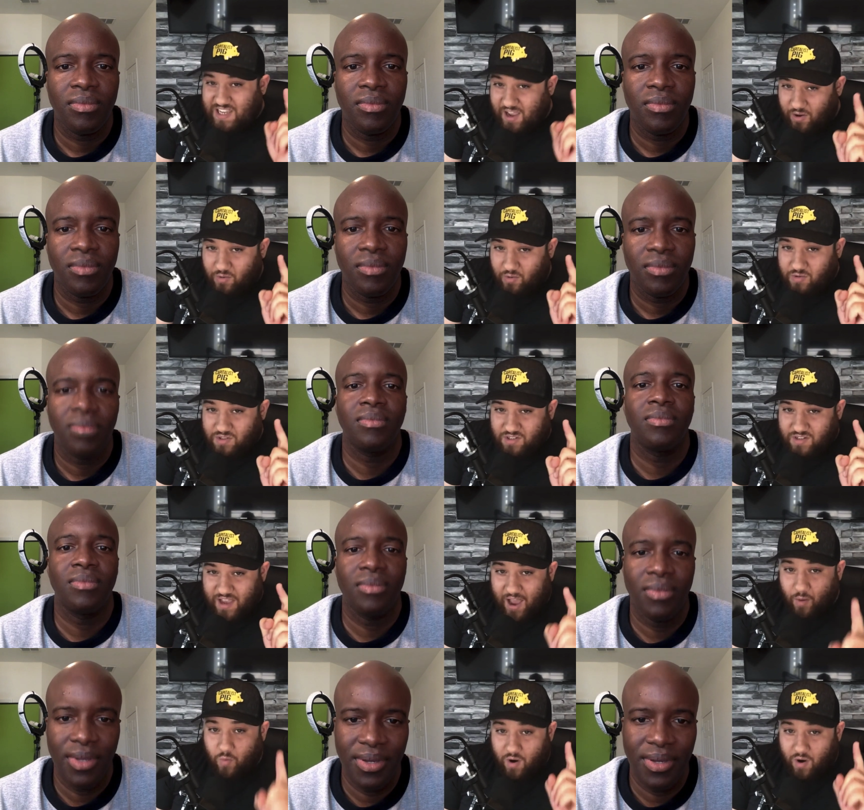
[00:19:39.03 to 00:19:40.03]
Speaker 1: sales,
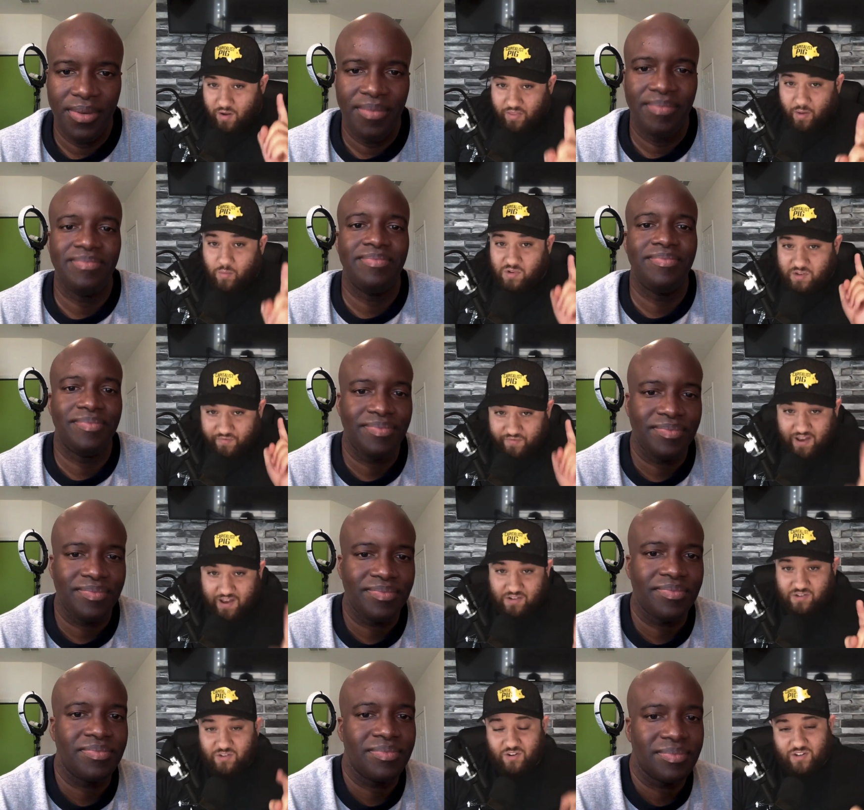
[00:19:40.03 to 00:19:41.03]
and one of them was a
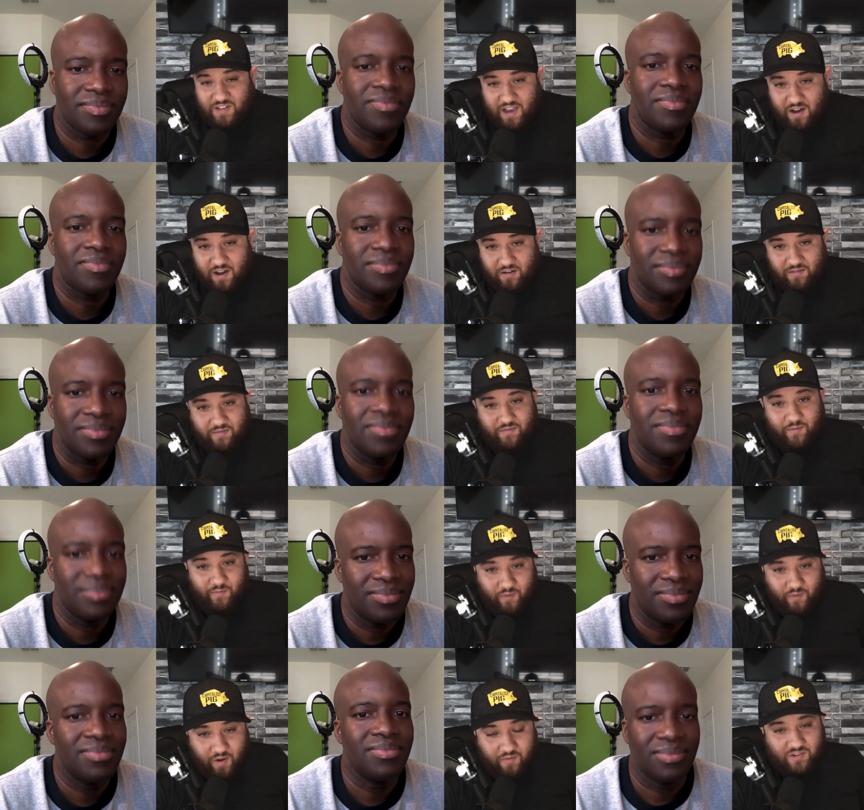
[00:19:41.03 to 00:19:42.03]
thousand dollar sale from
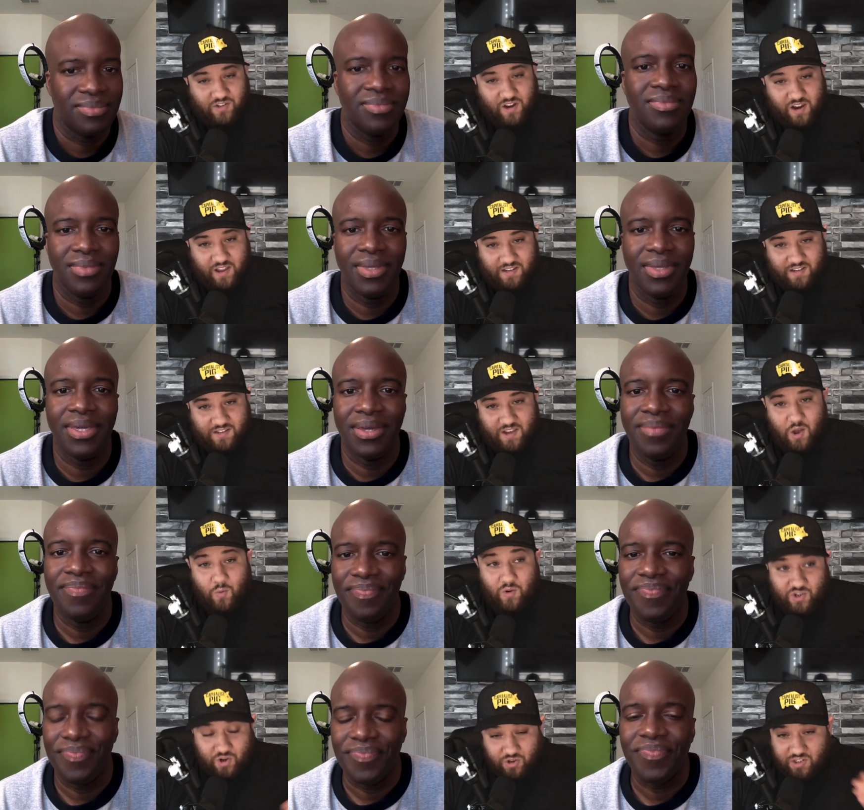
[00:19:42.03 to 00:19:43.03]
500 clicks, yeah.
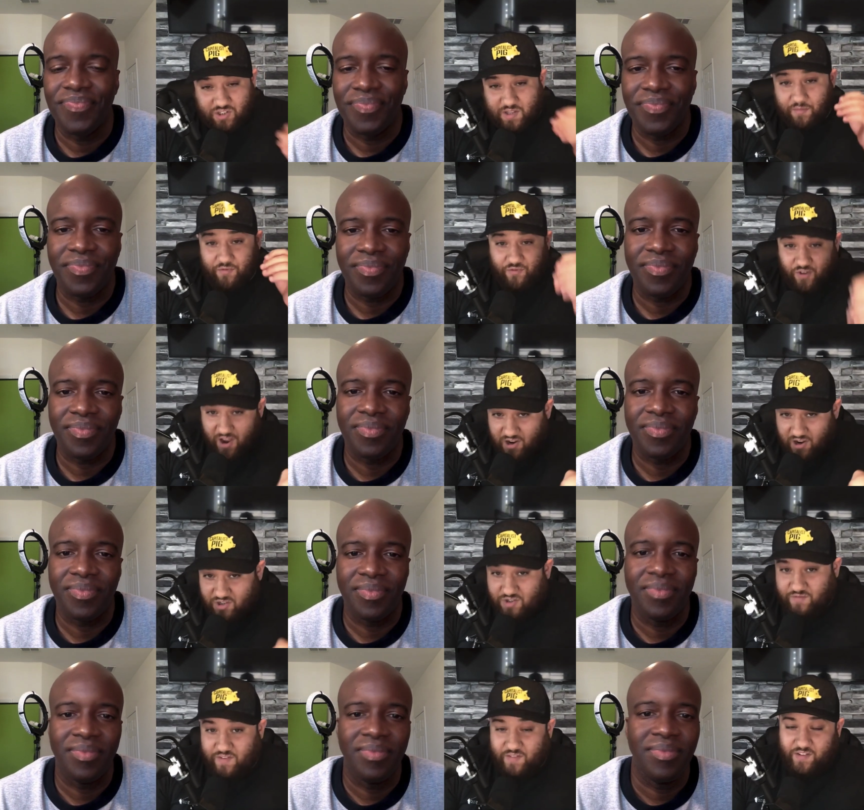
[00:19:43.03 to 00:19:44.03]
which cost him
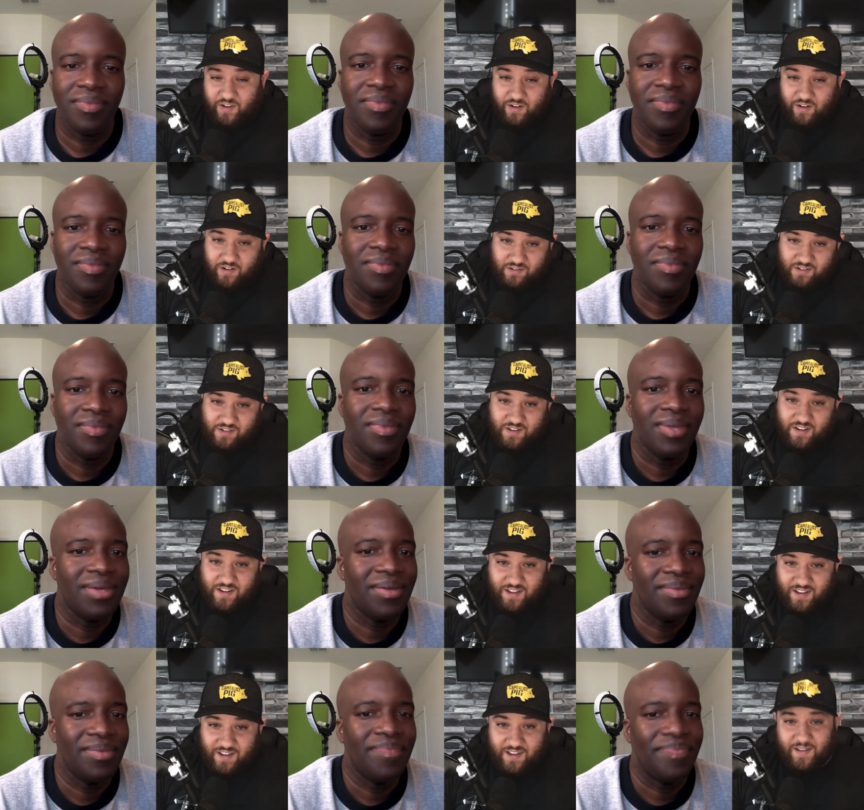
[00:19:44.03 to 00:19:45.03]
350 dollars.
Speaker 2: Yeah,
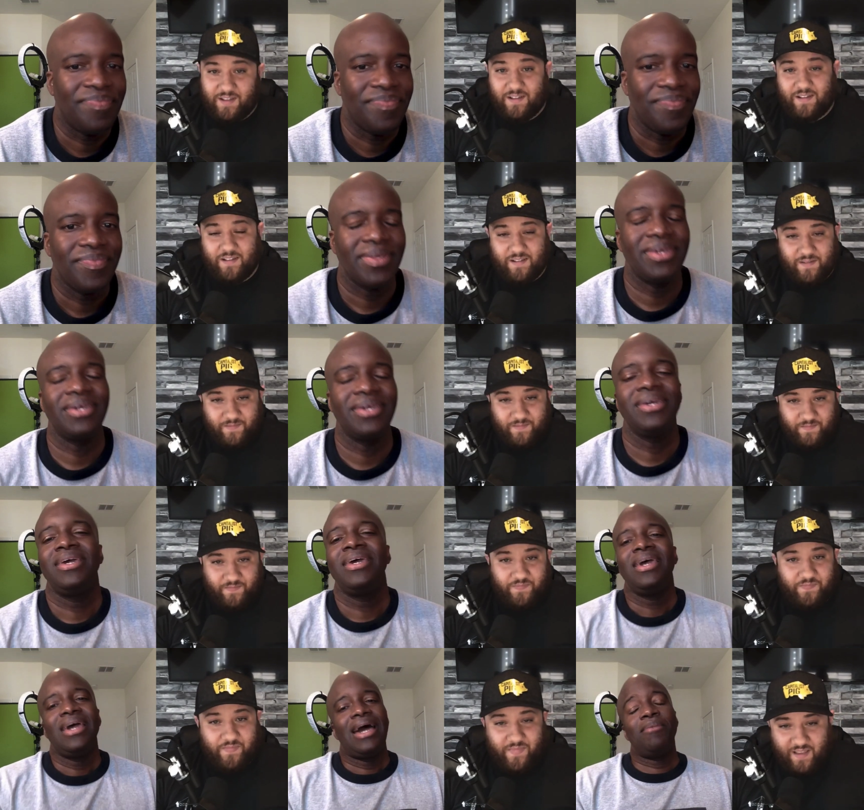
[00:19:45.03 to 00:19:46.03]
yeah.
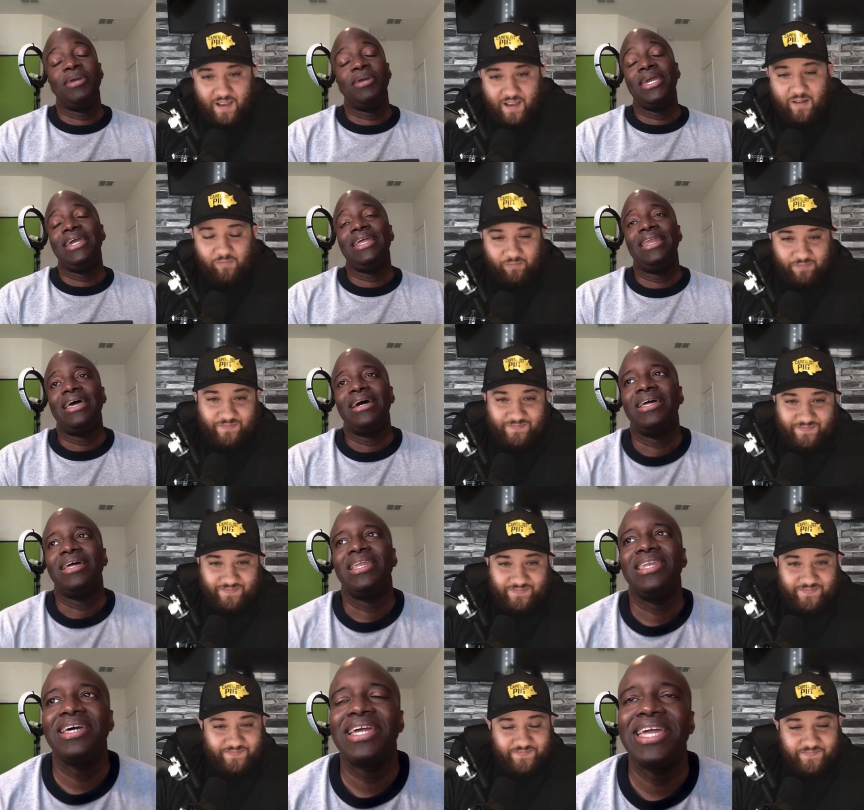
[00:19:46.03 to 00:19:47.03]
I mean,
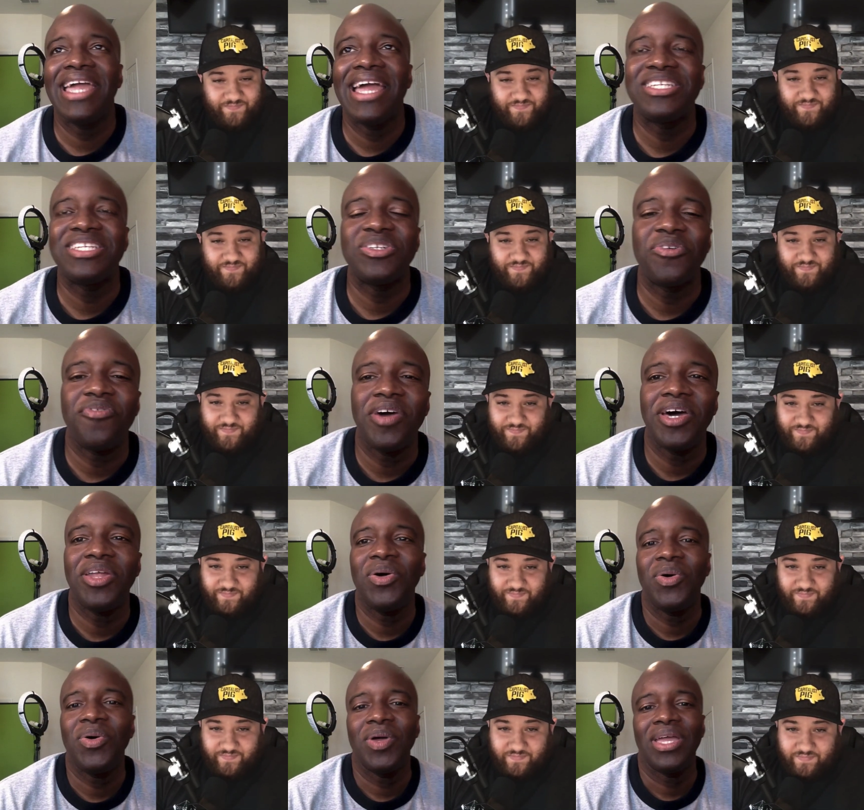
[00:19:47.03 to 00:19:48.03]
looking at your
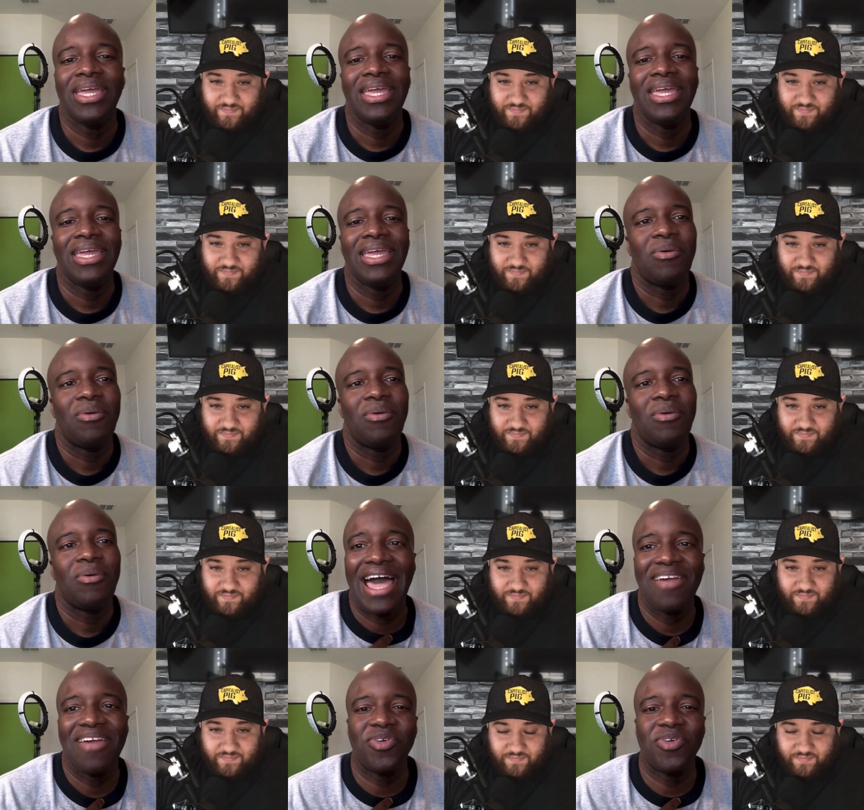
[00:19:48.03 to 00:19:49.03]
funnel, when
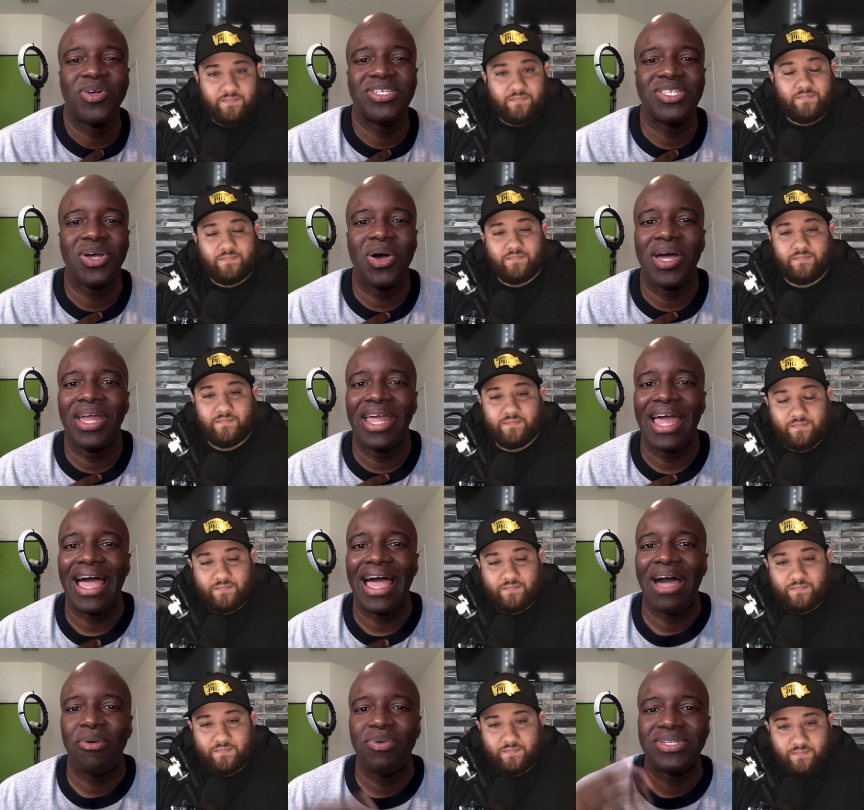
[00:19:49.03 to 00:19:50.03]
I first saw it,
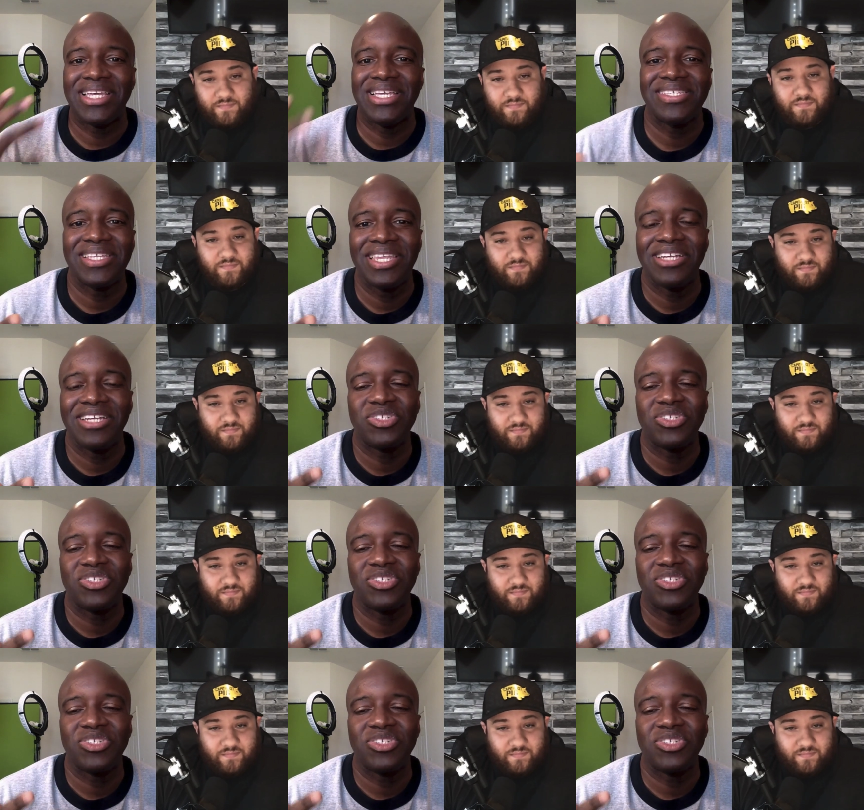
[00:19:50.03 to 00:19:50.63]
I was instantly